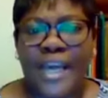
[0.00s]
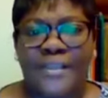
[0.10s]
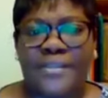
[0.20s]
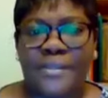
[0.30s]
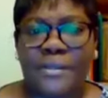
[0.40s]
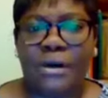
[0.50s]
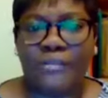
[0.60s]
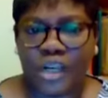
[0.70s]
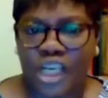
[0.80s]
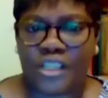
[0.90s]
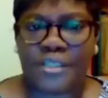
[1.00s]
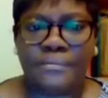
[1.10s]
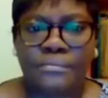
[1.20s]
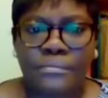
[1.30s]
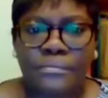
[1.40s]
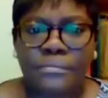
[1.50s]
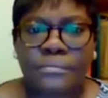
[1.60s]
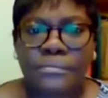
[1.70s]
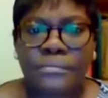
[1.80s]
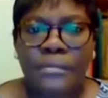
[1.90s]
depth of earth.
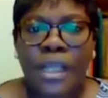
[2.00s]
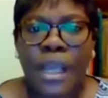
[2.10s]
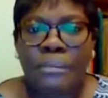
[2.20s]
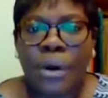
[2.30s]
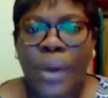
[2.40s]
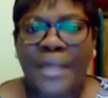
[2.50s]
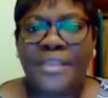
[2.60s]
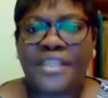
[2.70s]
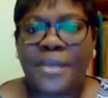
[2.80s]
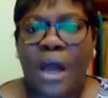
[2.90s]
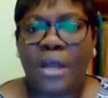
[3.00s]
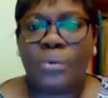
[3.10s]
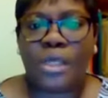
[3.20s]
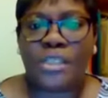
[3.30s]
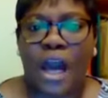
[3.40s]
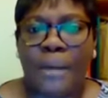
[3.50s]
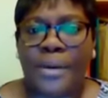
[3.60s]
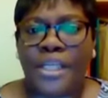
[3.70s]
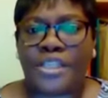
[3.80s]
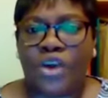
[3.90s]
But when the sun was
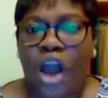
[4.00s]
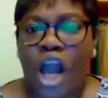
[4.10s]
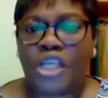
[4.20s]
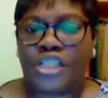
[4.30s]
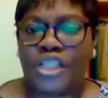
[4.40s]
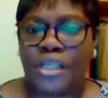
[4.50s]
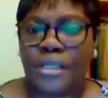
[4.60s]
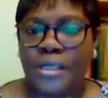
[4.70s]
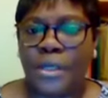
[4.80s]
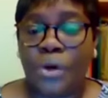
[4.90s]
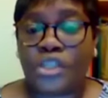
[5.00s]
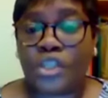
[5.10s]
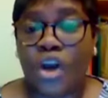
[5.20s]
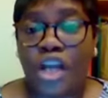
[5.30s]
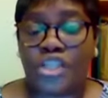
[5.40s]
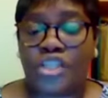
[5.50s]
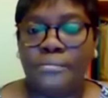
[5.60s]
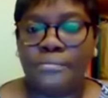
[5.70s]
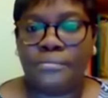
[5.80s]
up, it was scorched.